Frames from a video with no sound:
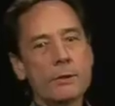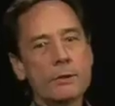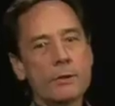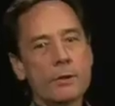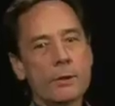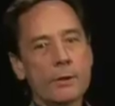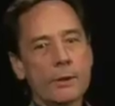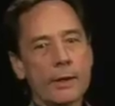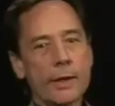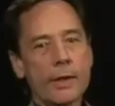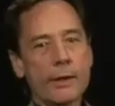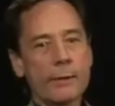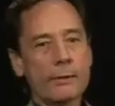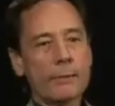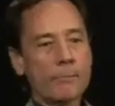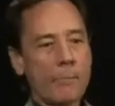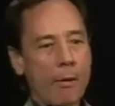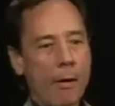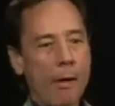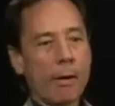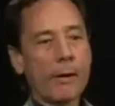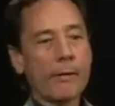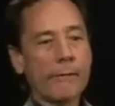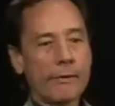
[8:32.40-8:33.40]
And so the
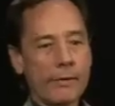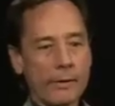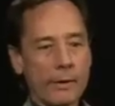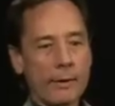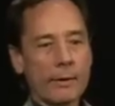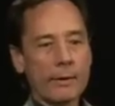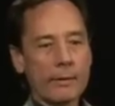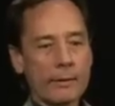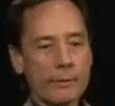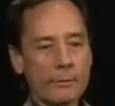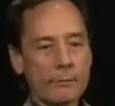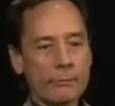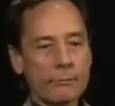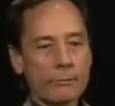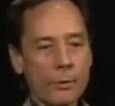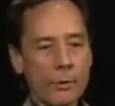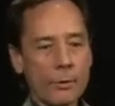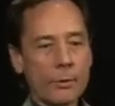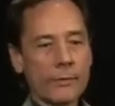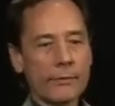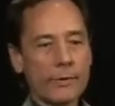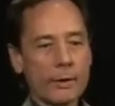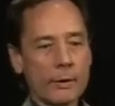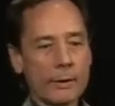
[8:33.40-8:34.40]
part of the
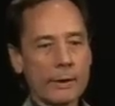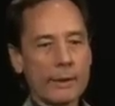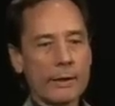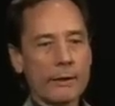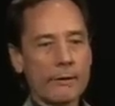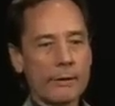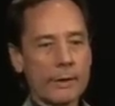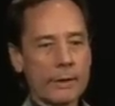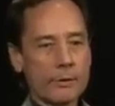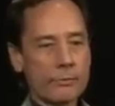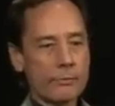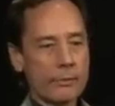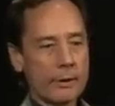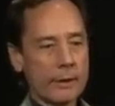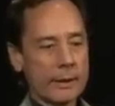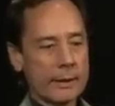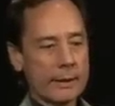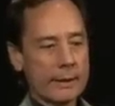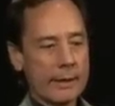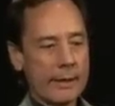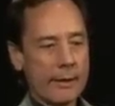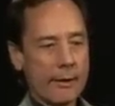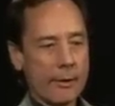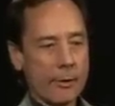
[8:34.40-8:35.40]
role of the leader is really
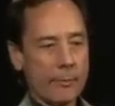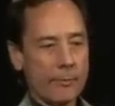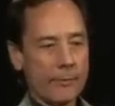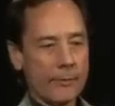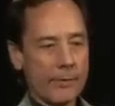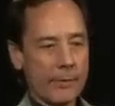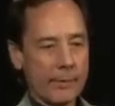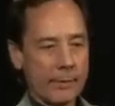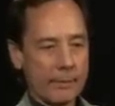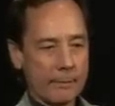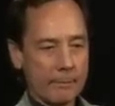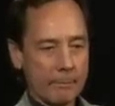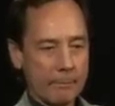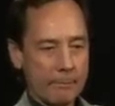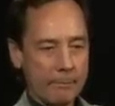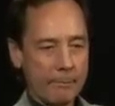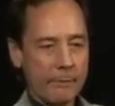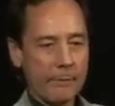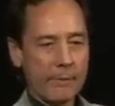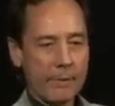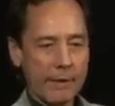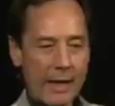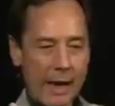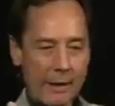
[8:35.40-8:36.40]
to help,
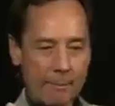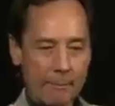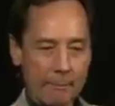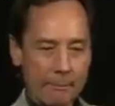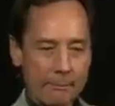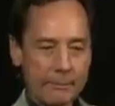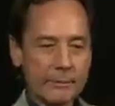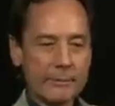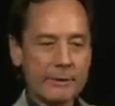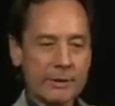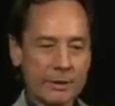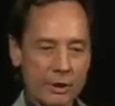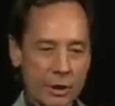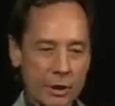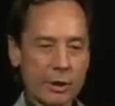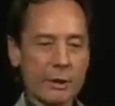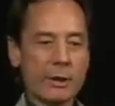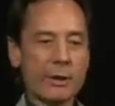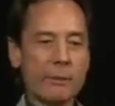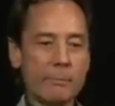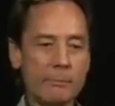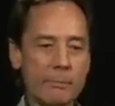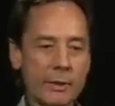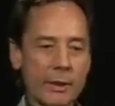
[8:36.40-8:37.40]
not
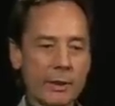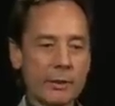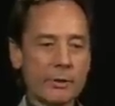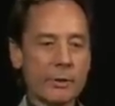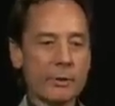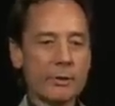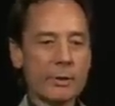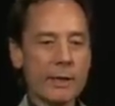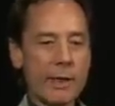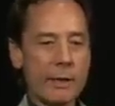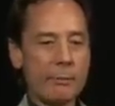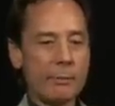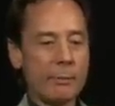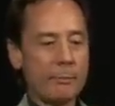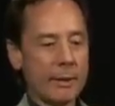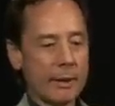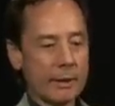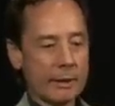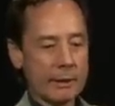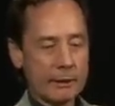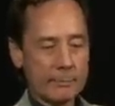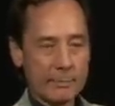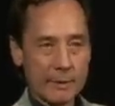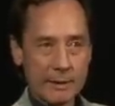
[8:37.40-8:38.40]
just to build those
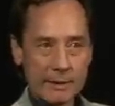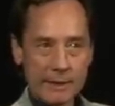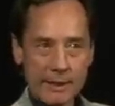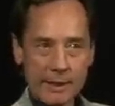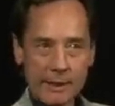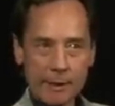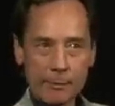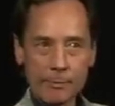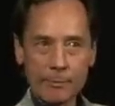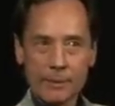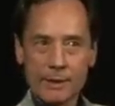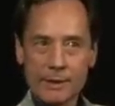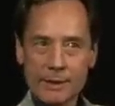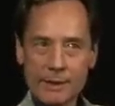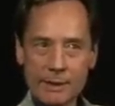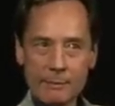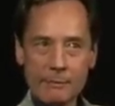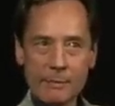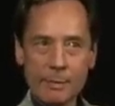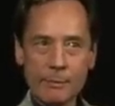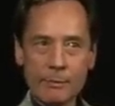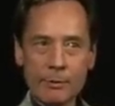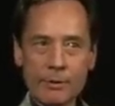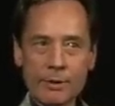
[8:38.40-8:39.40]
capabilities, but to help the
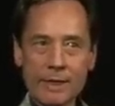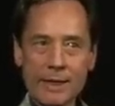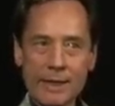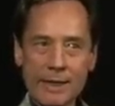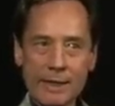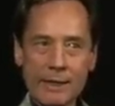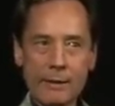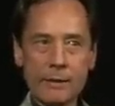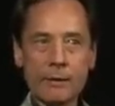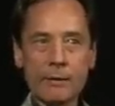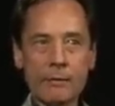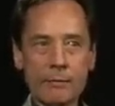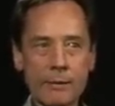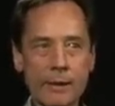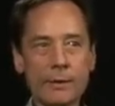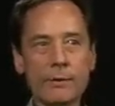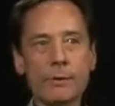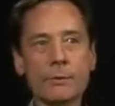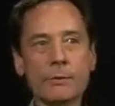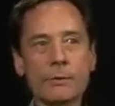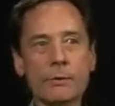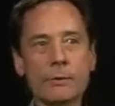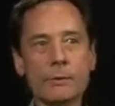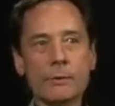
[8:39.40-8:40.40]
team members integrate
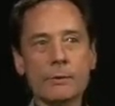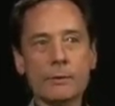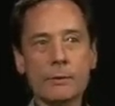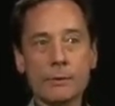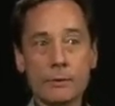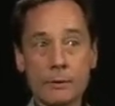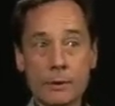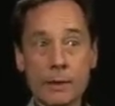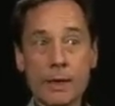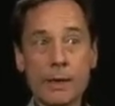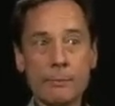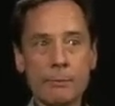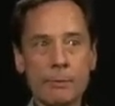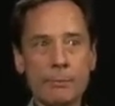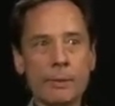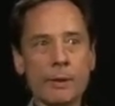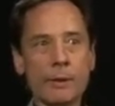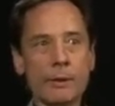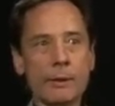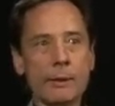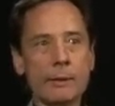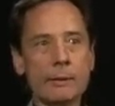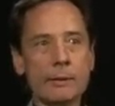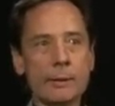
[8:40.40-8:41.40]
those
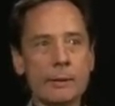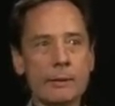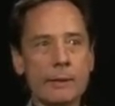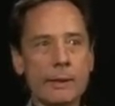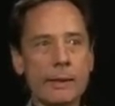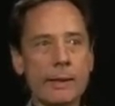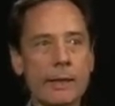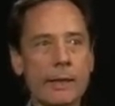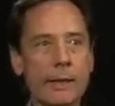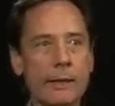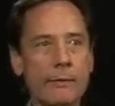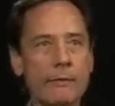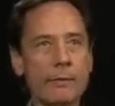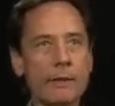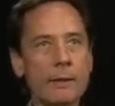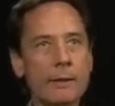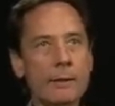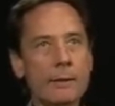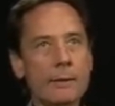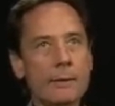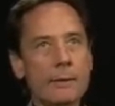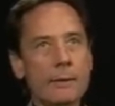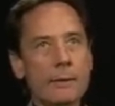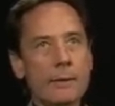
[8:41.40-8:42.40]
capabilities that they have.
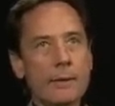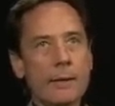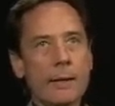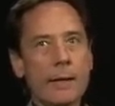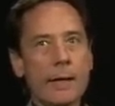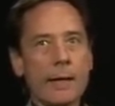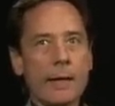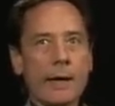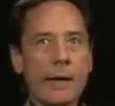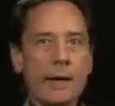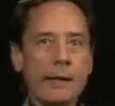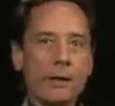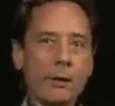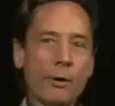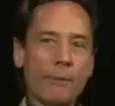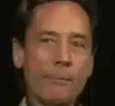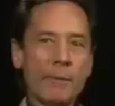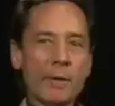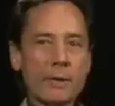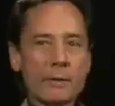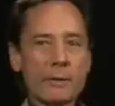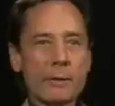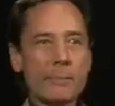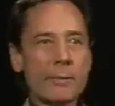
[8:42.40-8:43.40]
And I know I
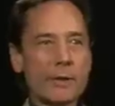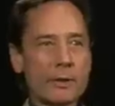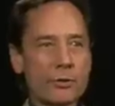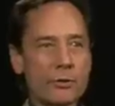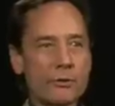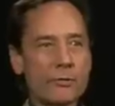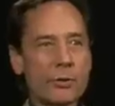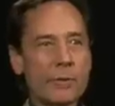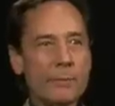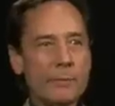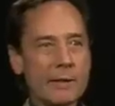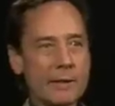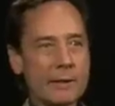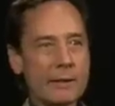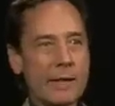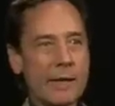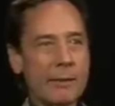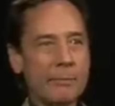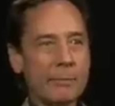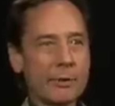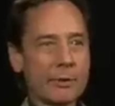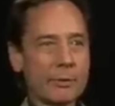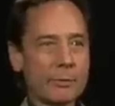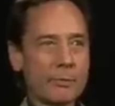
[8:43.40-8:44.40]
picked some extreme
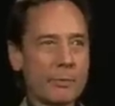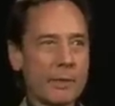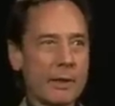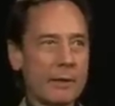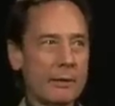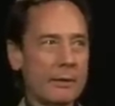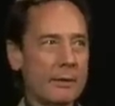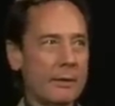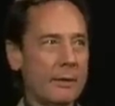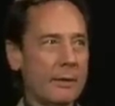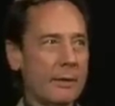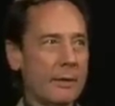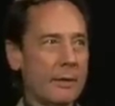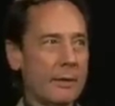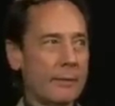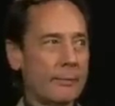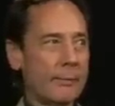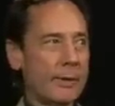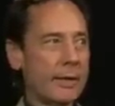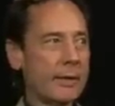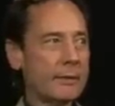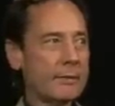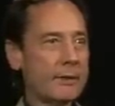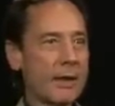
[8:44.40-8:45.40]
examples, but
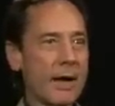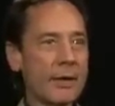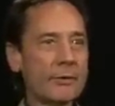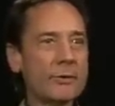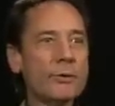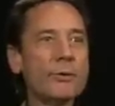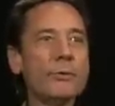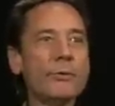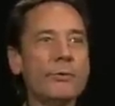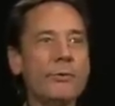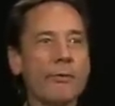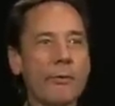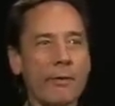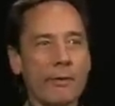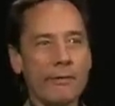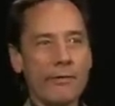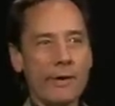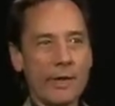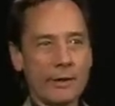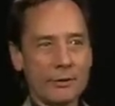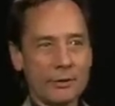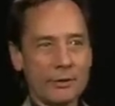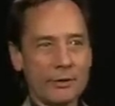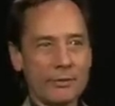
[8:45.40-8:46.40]
it's not too
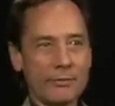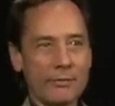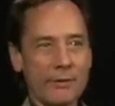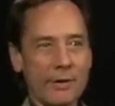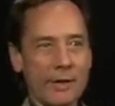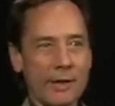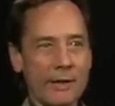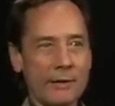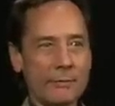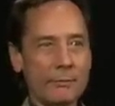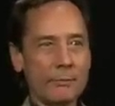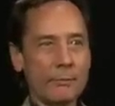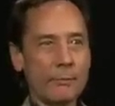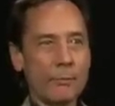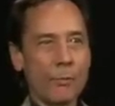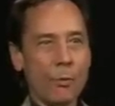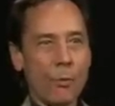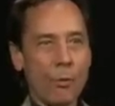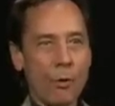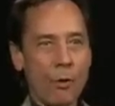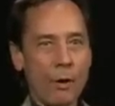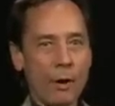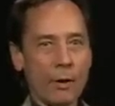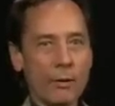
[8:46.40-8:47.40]
far-fetched to find
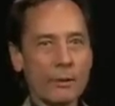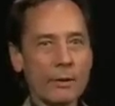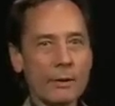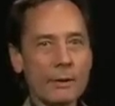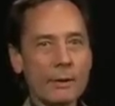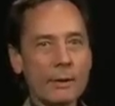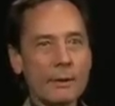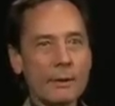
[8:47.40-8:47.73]
more.